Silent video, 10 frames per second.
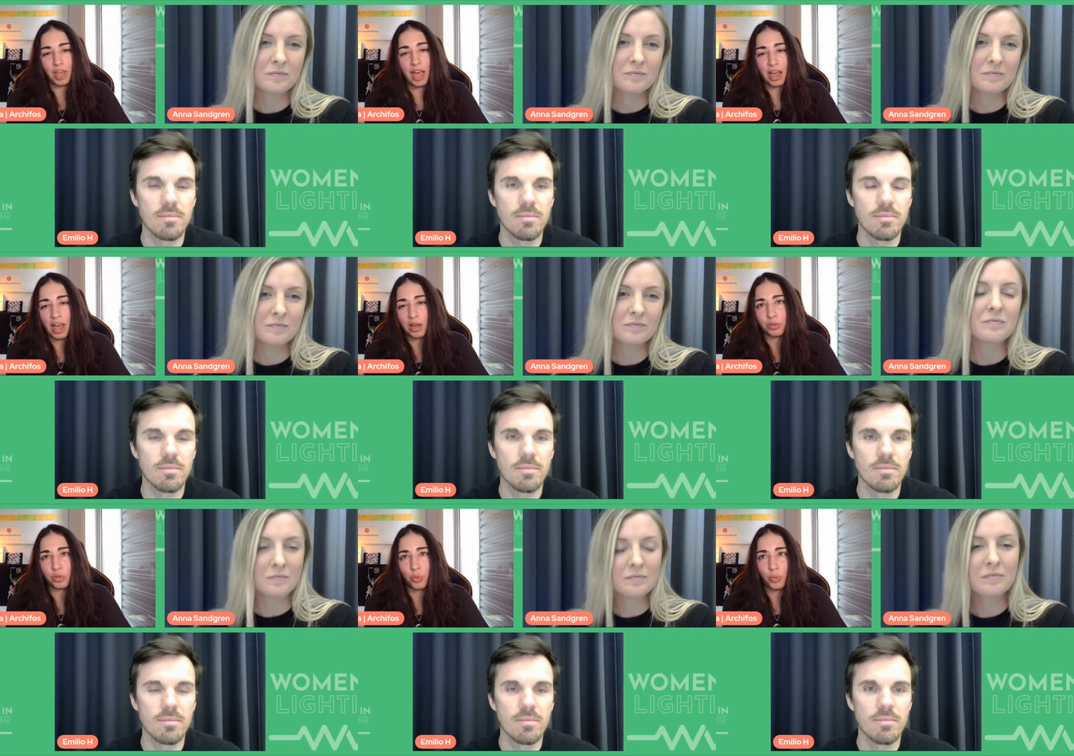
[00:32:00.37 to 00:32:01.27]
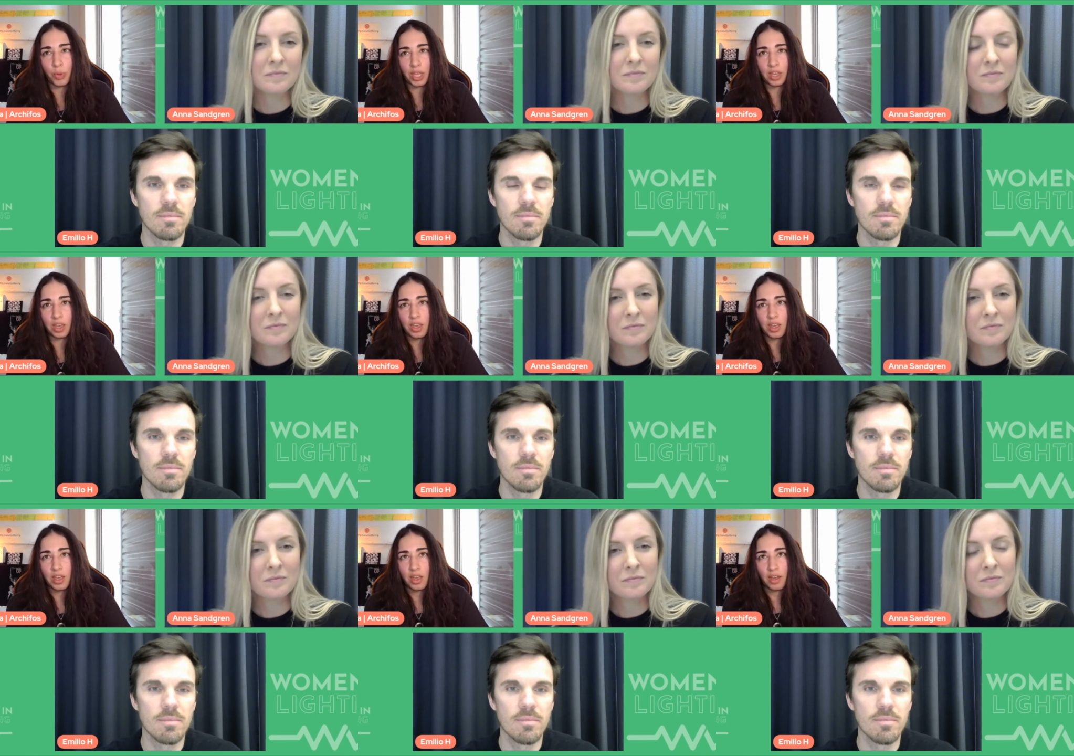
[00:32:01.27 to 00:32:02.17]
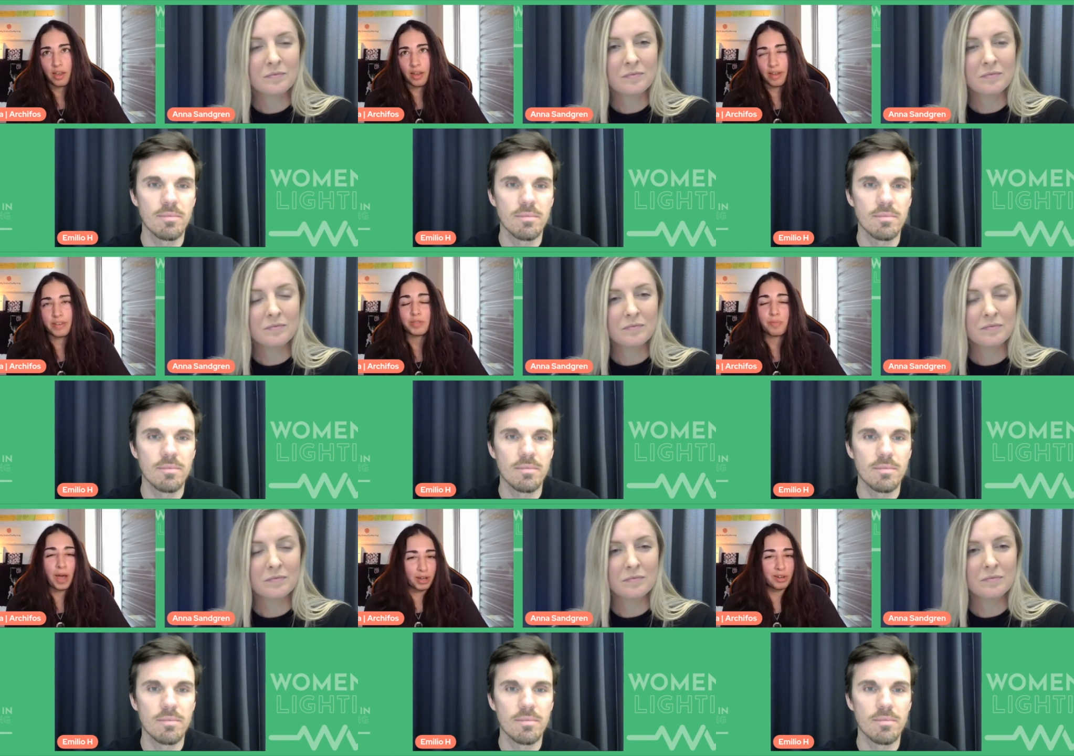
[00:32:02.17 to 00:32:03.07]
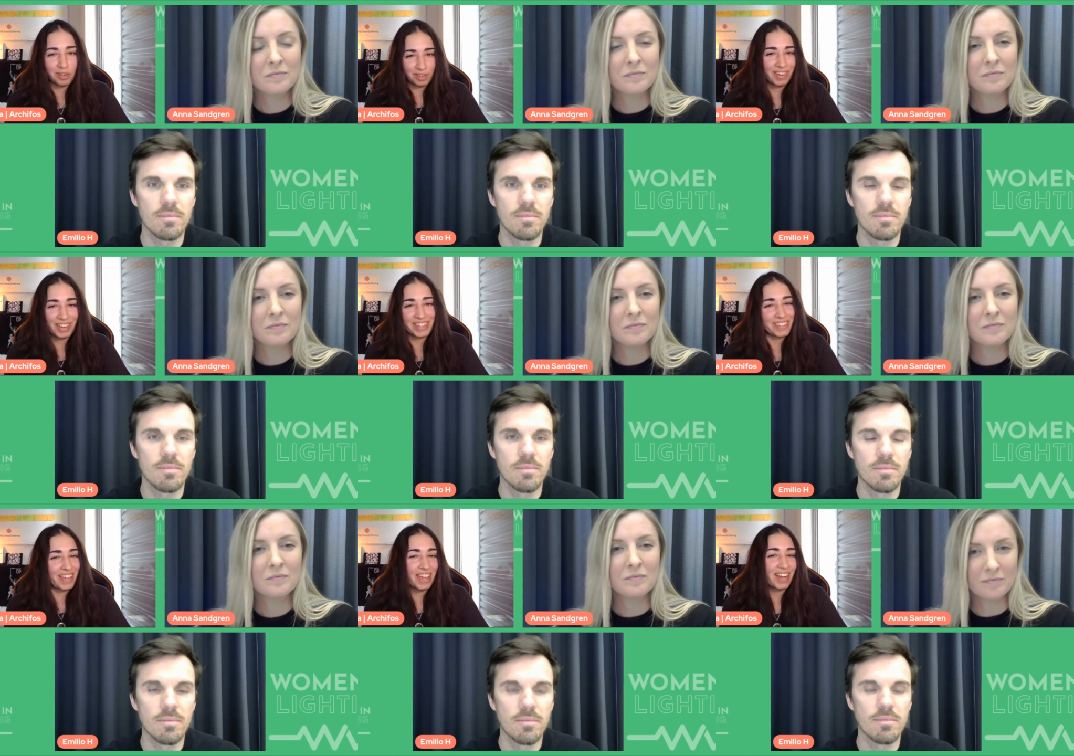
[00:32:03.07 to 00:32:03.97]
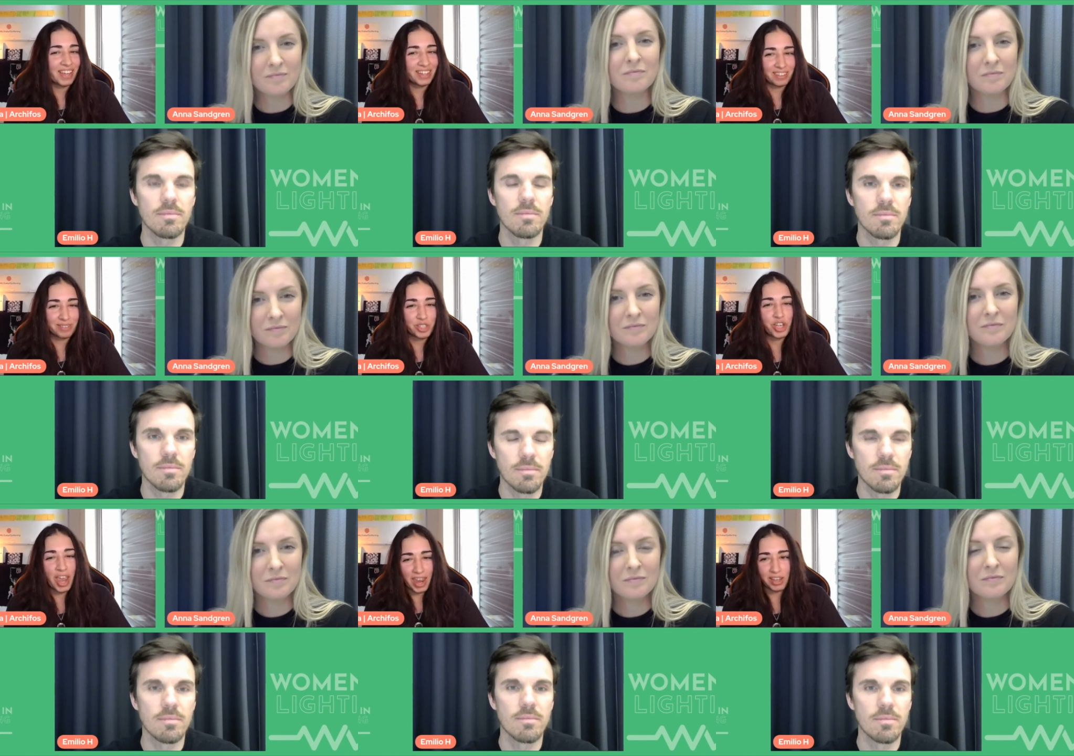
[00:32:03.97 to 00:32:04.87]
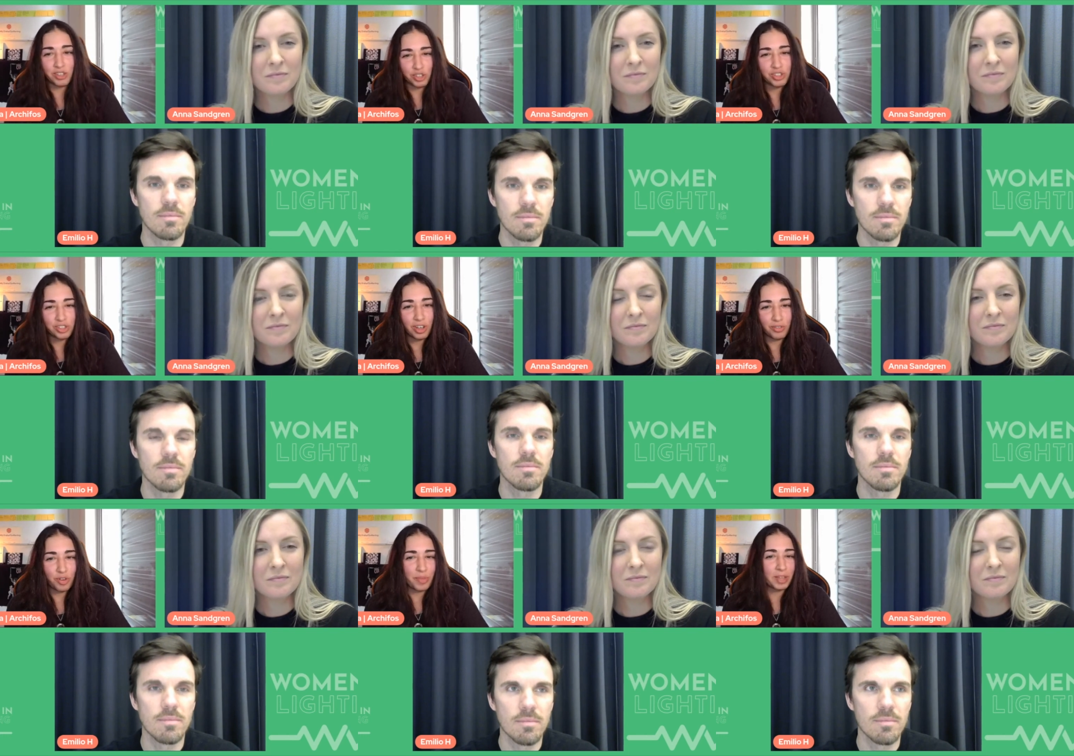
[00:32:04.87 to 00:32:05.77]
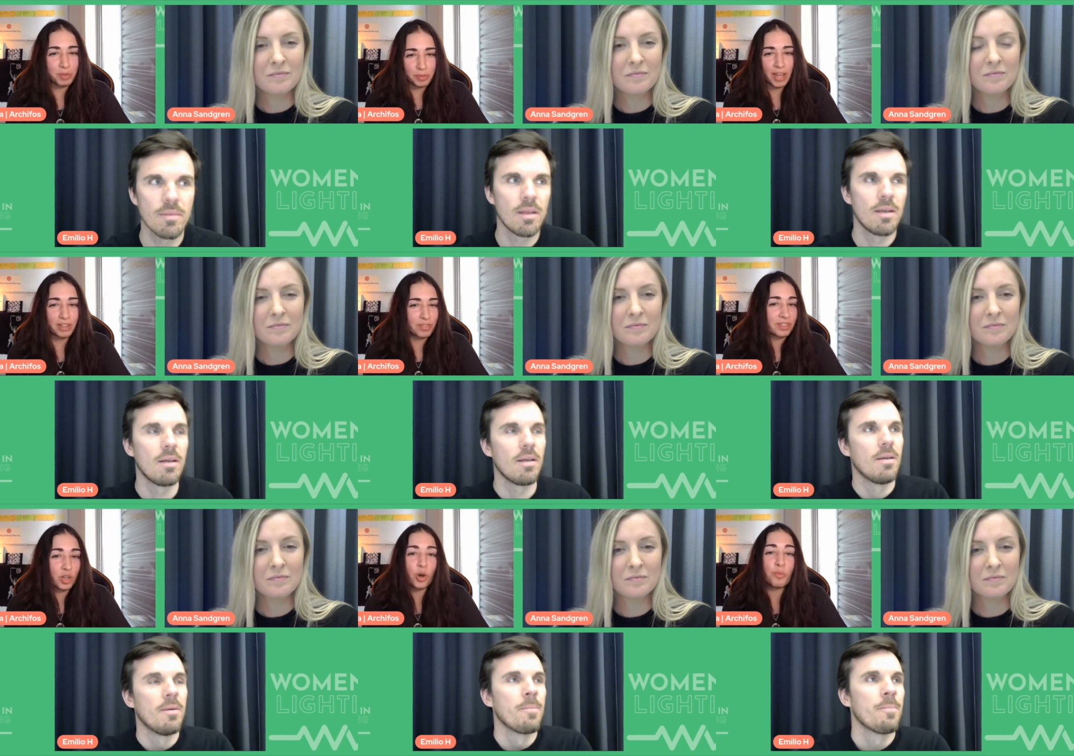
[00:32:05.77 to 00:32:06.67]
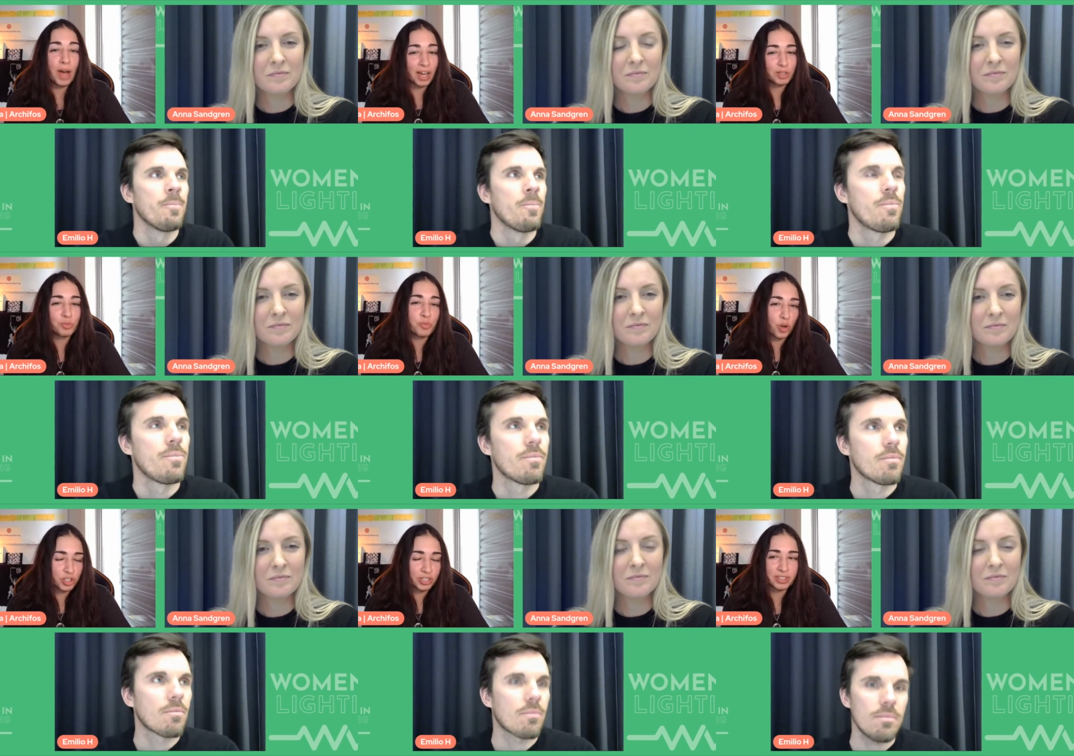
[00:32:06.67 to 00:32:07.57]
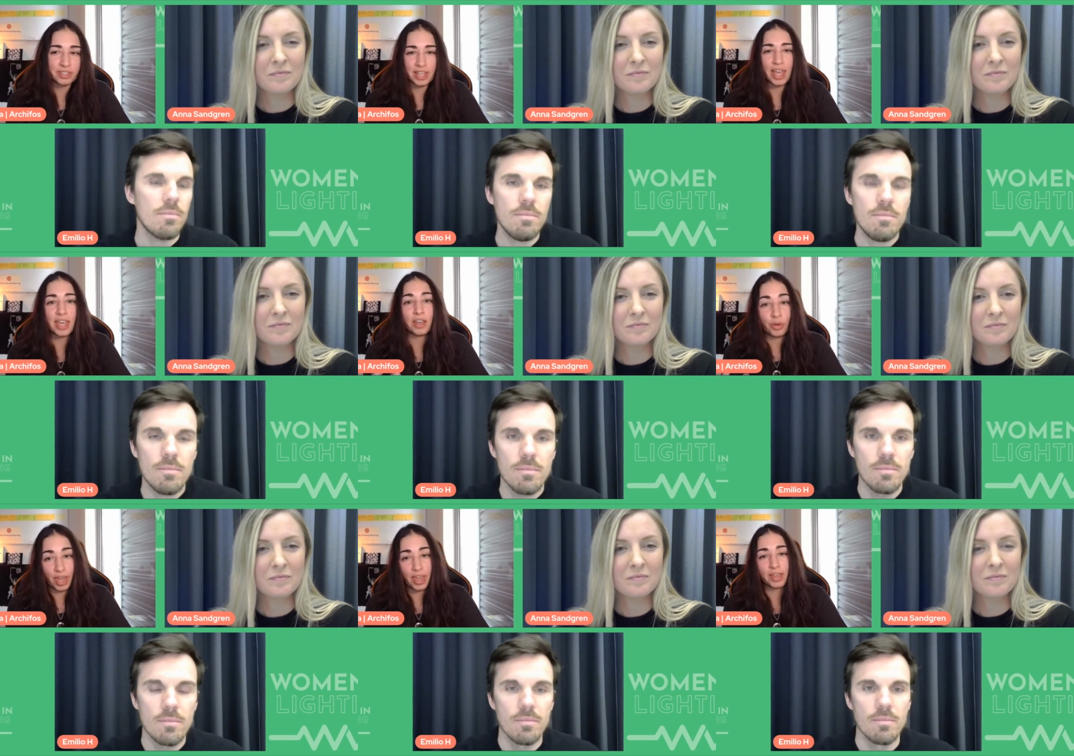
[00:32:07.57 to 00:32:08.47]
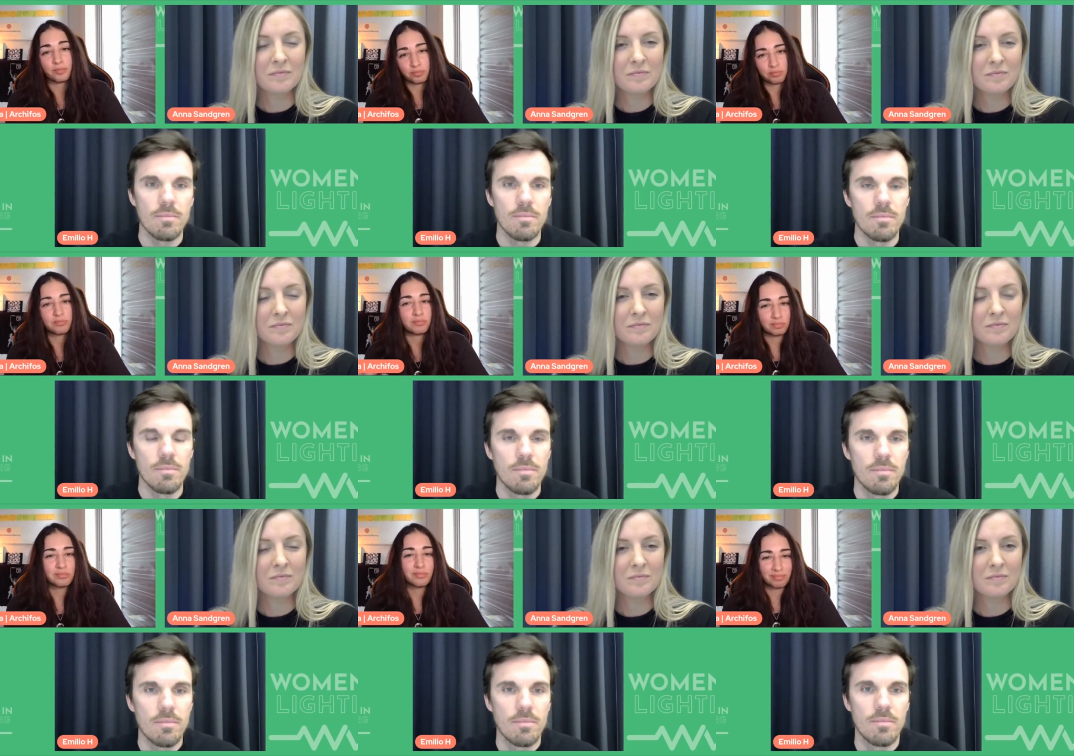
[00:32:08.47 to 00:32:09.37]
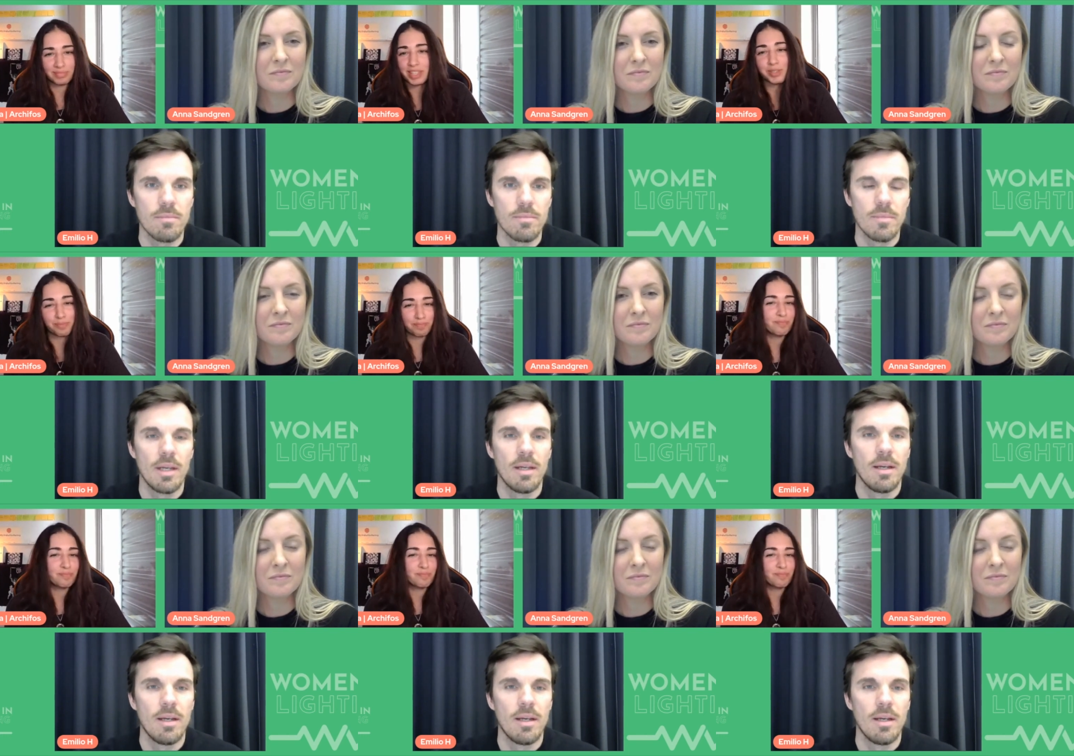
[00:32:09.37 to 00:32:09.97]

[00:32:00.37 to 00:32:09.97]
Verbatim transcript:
Speaker 1: how, how do we inspire, let's say, like change from that perspective and go back to projects and say, okay, this